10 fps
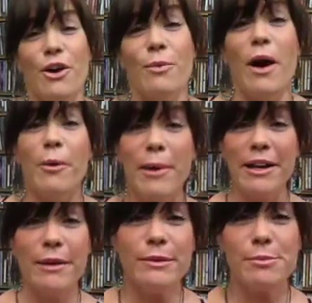Well, my
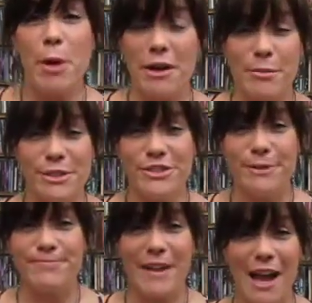name is Bonnie Bishop.
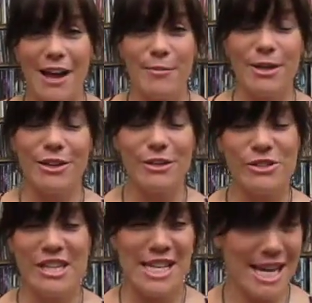I'm a
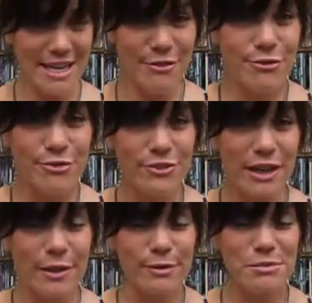Houston native.
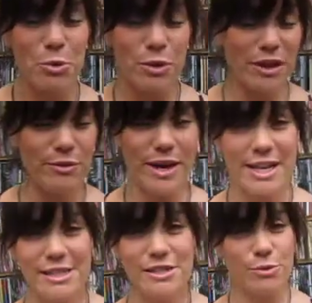I was born and
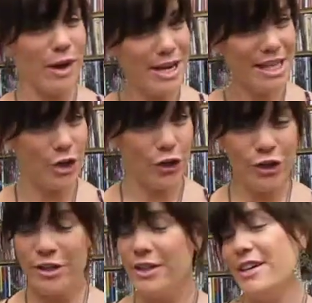raised right here.
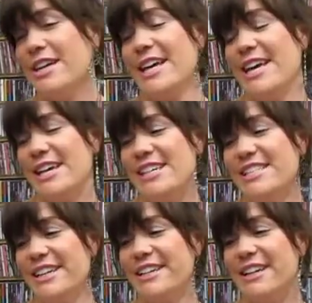And
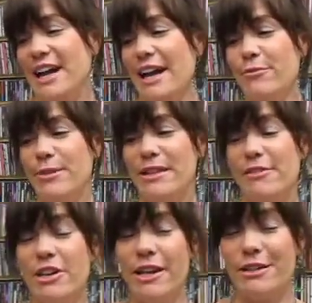I've been
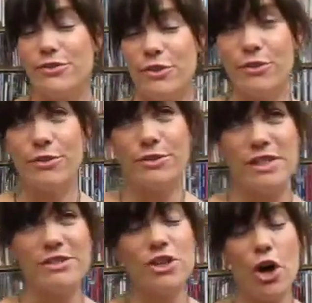living in Nashville
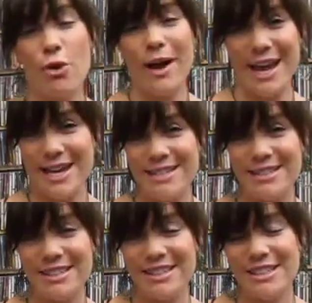since 08.
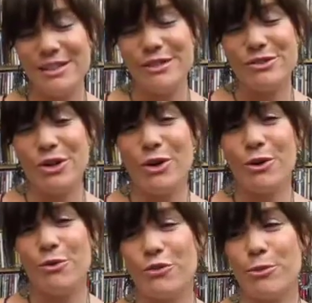
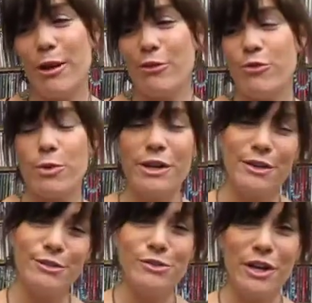So for about 4
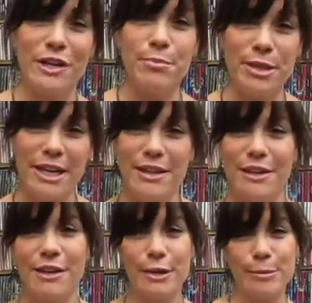years trying to play the
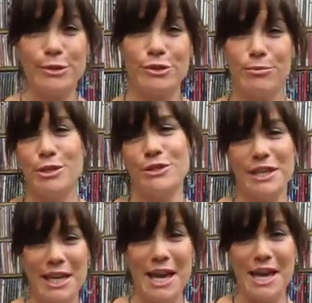commercial music
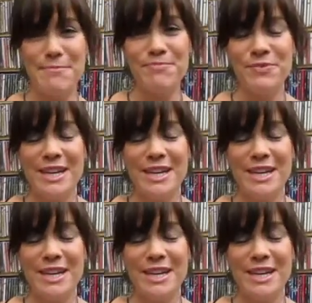game.